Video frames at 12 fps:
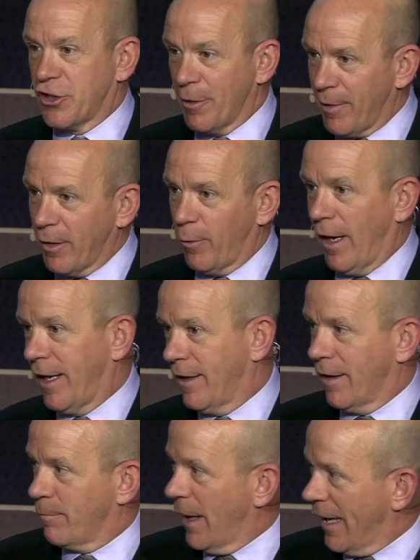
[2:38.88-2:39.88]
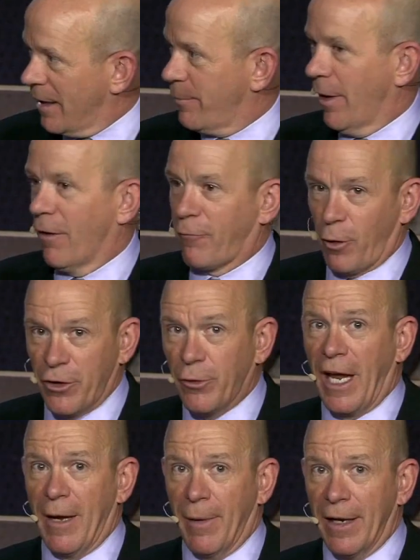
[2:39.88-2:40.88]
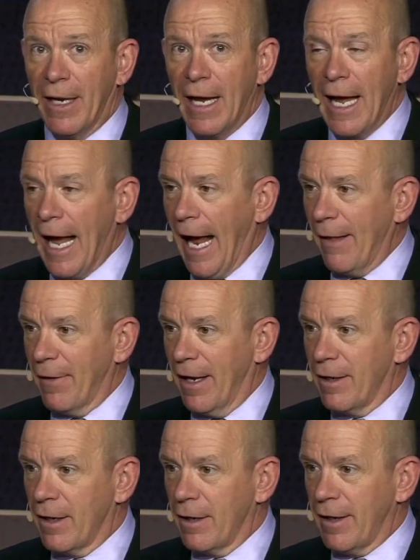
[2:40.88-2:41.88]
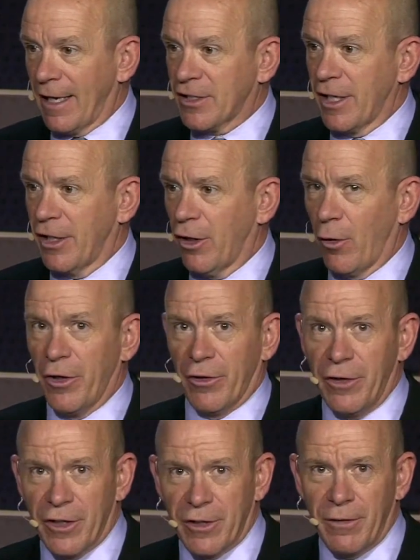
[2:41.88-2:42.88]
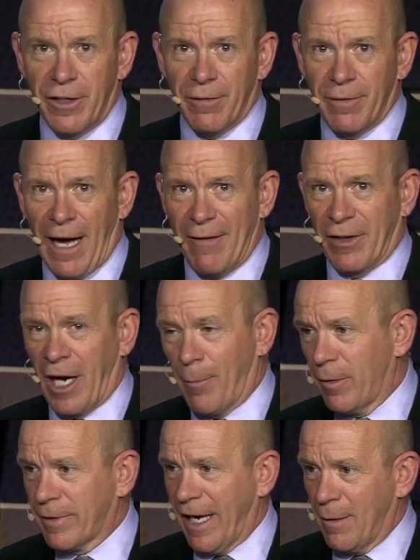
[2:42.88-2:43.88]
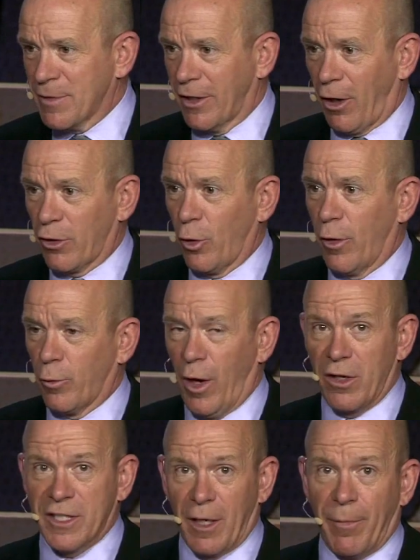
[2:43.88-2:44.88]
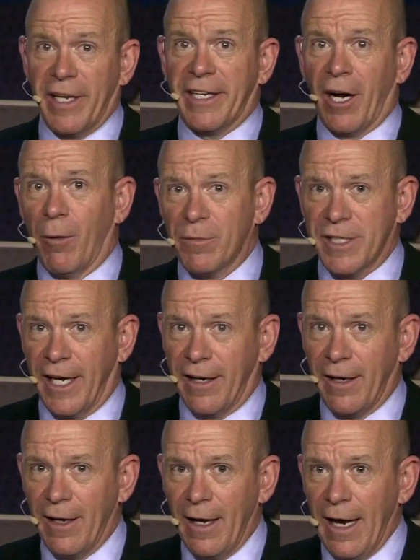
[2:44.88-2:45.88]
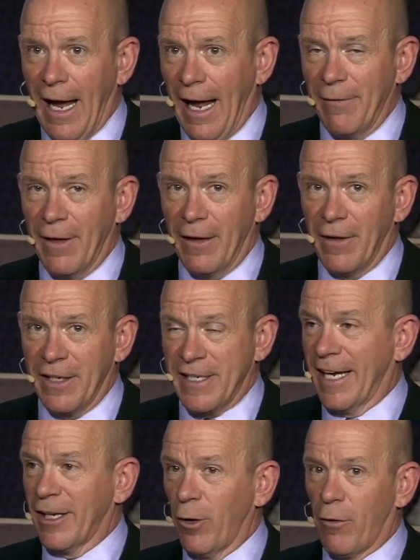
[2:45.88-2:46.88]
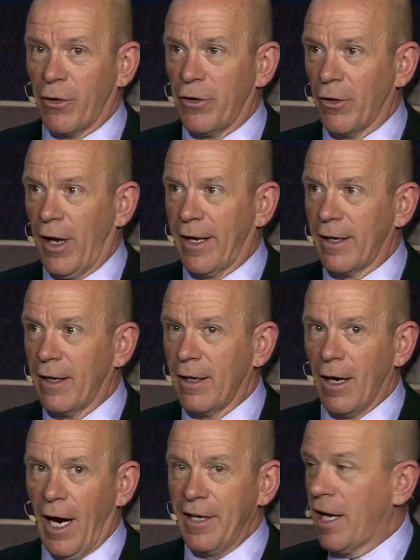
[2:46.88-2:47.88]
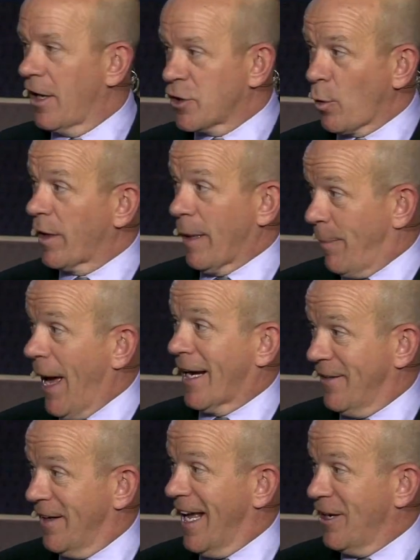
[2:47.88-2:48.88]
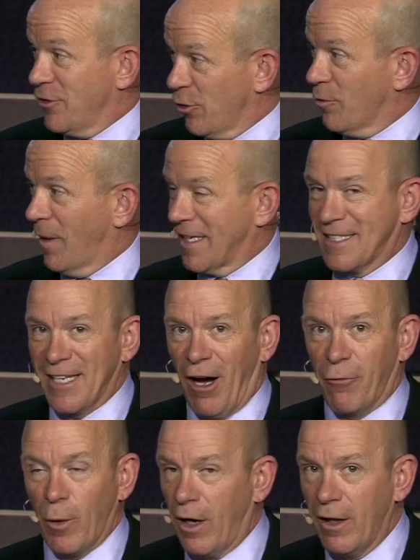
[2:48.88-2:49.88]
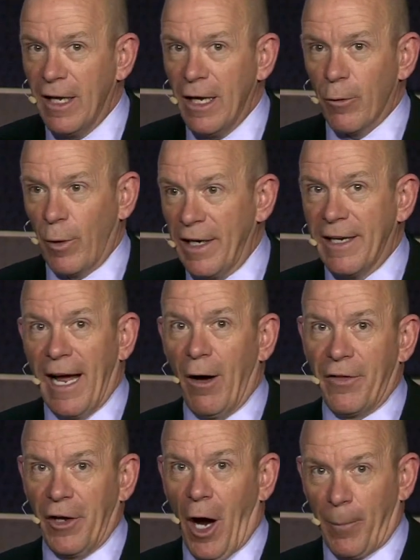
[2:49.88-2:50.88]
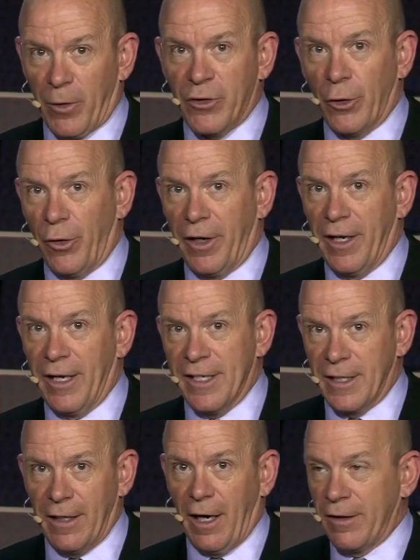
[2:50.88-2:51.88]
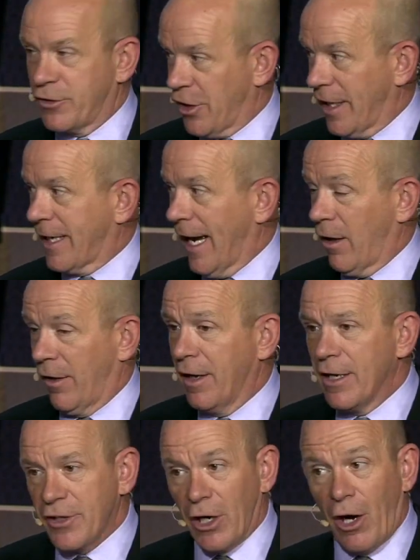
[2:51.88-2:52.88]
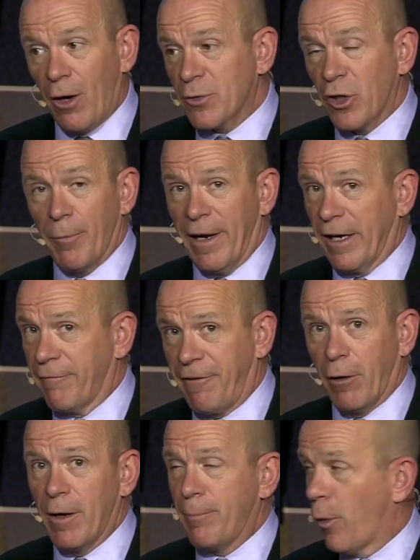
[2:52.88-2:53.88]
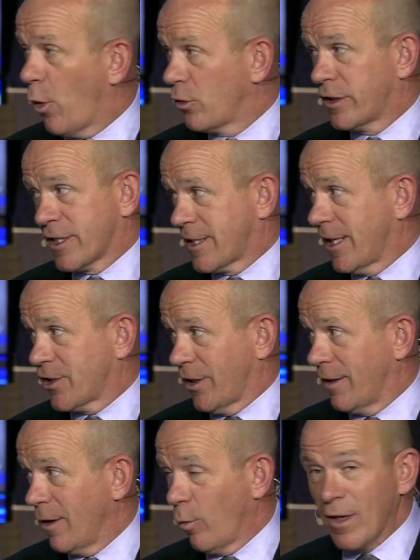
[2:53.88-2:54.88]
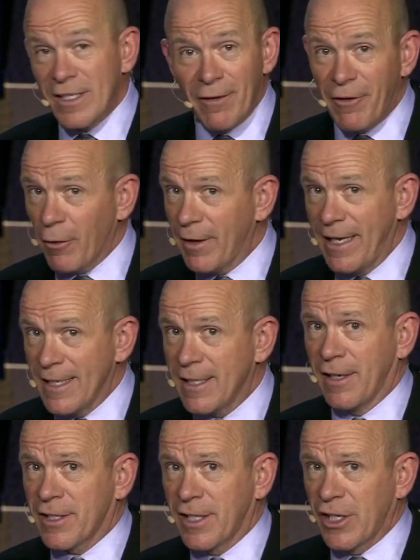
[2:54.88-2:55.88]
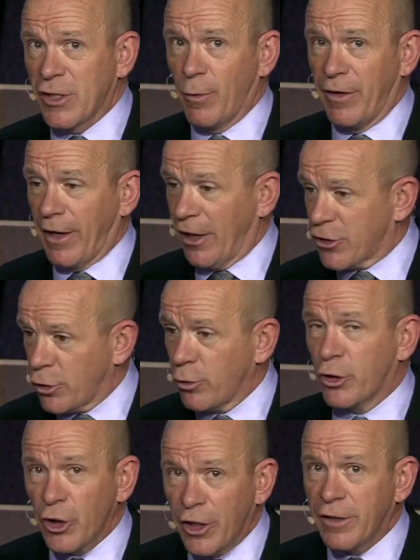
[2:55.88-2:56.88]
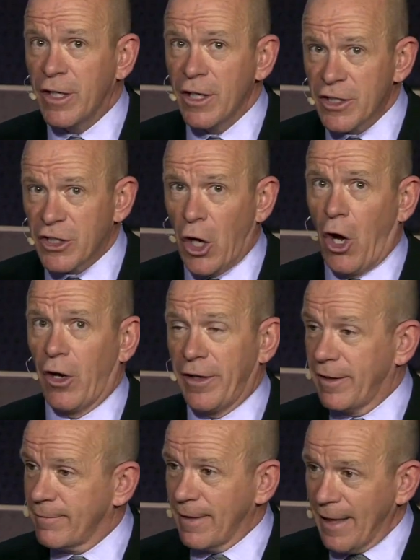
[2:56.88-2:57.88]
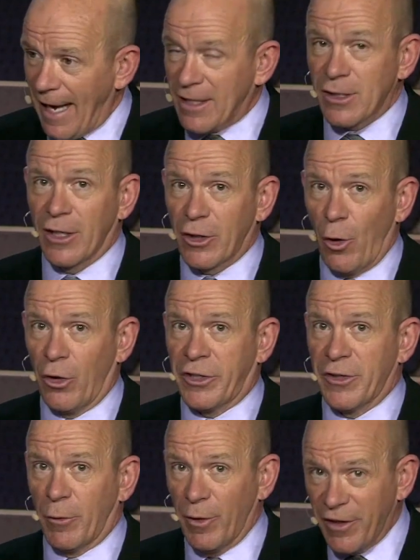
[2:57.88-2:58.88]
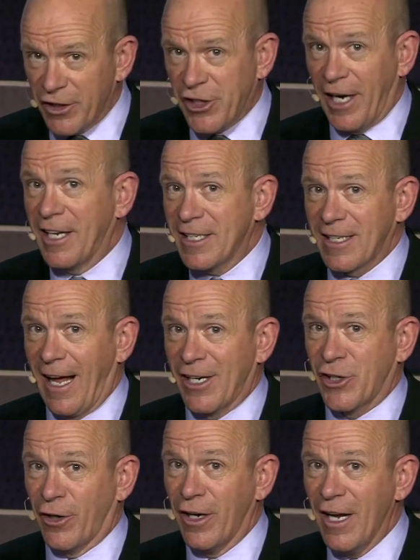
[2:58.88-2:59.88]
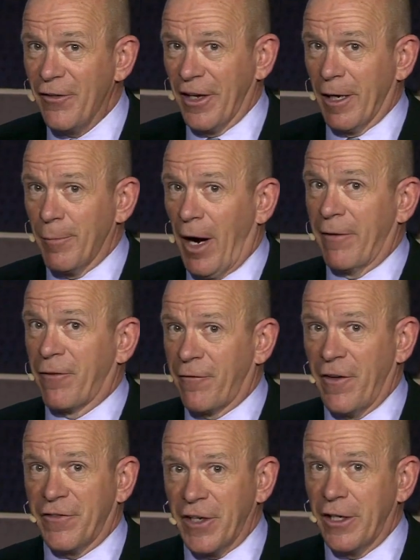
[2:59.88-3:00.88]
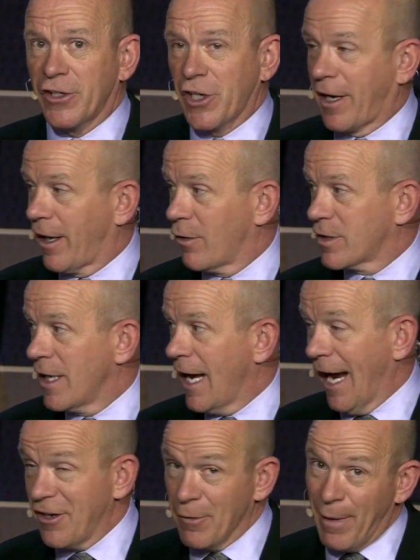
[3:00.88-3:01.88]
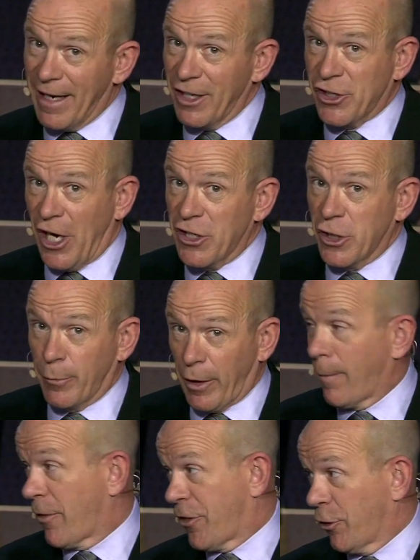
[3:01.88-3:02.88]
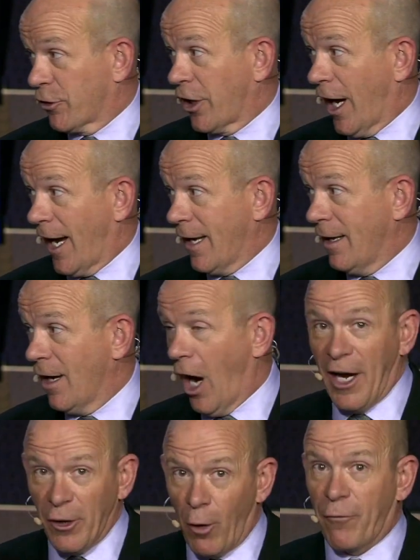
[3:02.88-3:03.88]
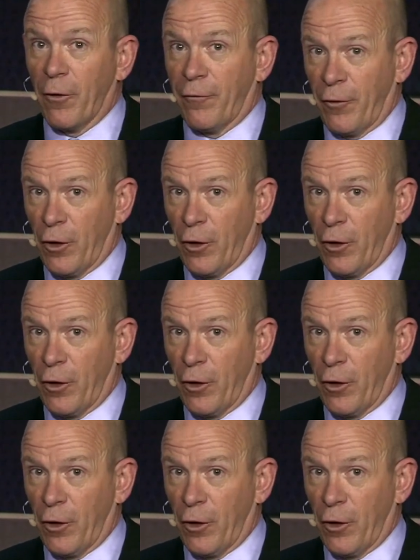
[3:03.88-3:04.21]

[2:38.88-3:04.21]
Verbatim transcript: Jimmy Waite and a Eddie Belfour, you name it. And then next thing you know, you, you, you have a couple of games that aren't going well. Somebody comes in, and then they take it over, and you're like, I, need, I just want to get back in the net and do it myself. Well, right now the opportunity is uh, Jake Allen. Doug Armstrong make a very bold decision. Wasn't a very easy decision when you got two good, solid, excellent goaltenders. They win the Jennings last year. They combined for 15 shutouts, and you make a change and you bring up a third guy. I know for